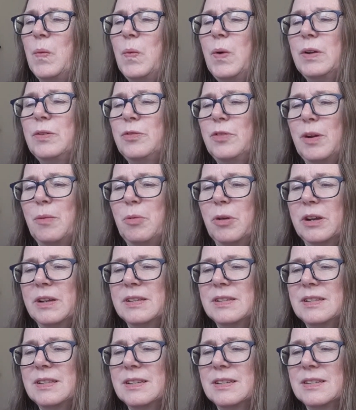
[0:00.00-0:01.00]
What fabric
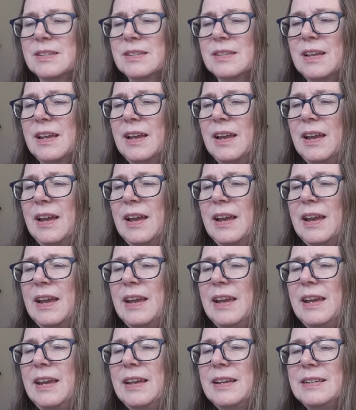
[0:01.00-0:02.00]
is this?
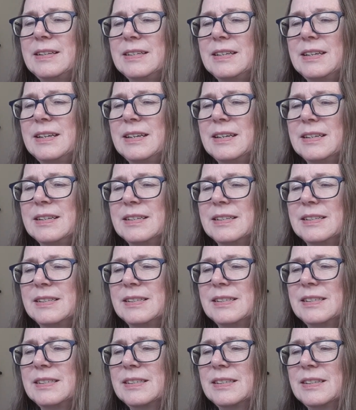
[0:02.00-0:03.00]
It
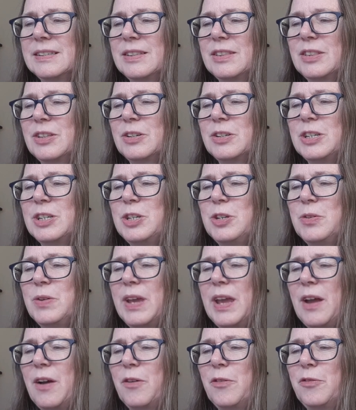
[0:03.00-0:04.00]
is 32
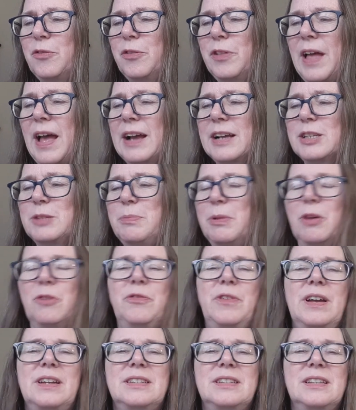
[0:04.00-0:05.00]
count flax
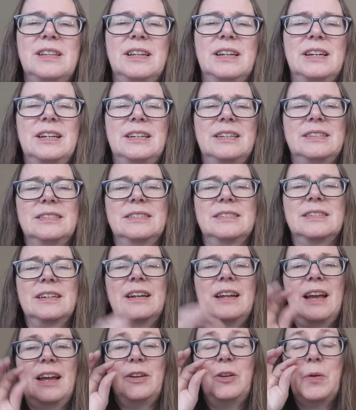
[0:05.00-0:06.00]
Belfast linen.
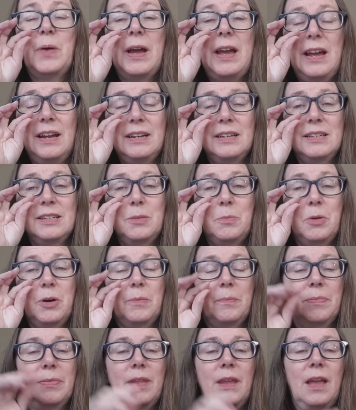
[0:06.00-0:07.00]
I knew I had it somewhere.
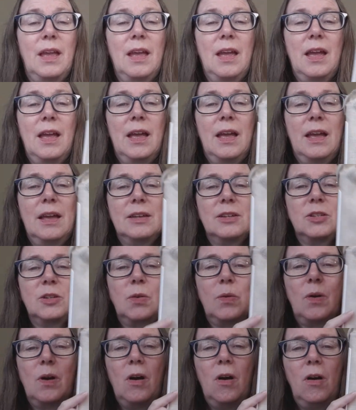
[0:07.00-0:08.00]

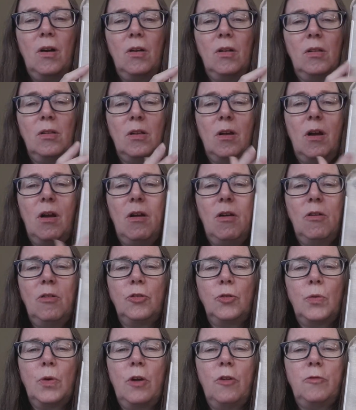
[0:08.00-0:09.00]
So all
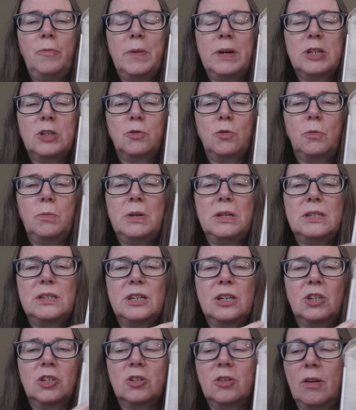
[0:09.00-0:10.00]
12 months will be
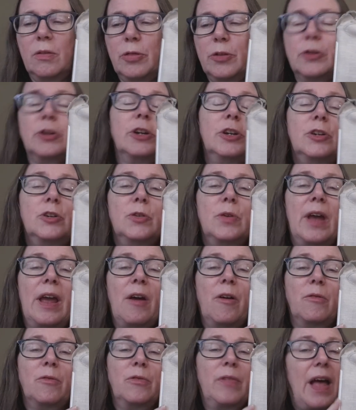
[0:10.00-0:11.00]
stitched on 32
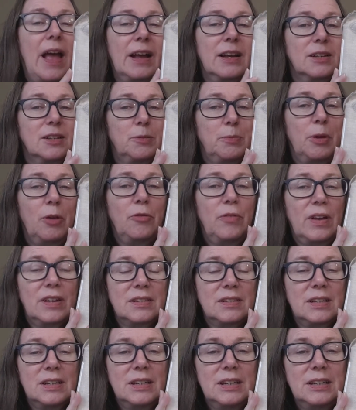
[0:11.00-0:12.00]
count flax
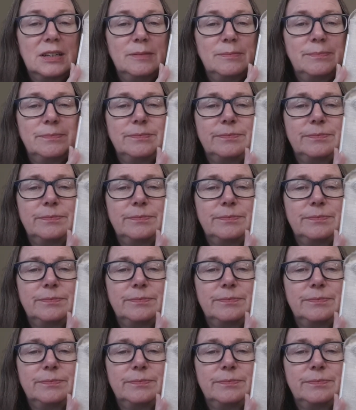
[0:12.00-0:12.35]
Belfast linen.